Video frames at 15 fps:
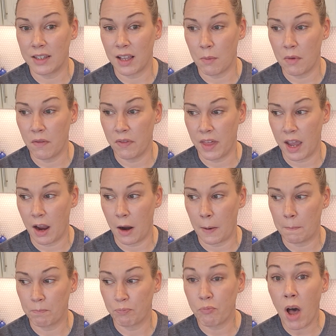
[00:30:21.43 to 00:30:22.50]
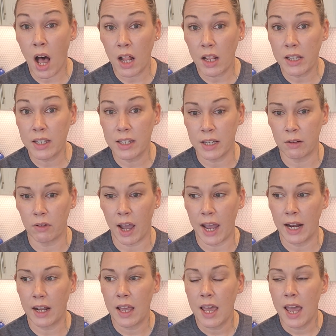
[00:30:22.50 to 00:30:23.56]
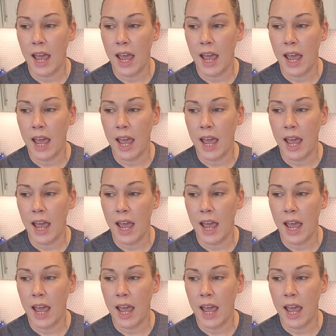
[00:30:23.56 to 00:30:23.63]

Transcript: some of their policy, right?